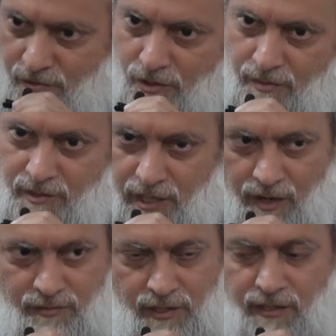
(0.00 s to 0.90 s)
to
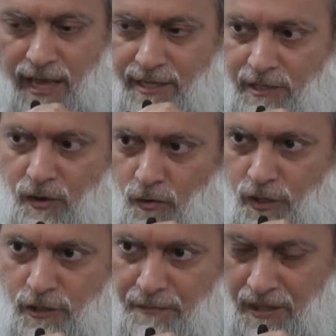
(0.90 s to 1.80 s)
themselves, and as they're
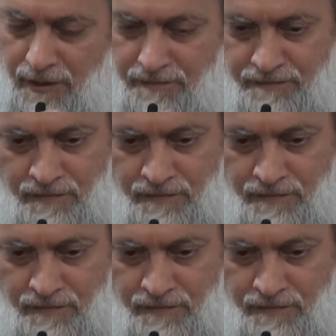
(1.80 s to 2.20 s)
worshiping.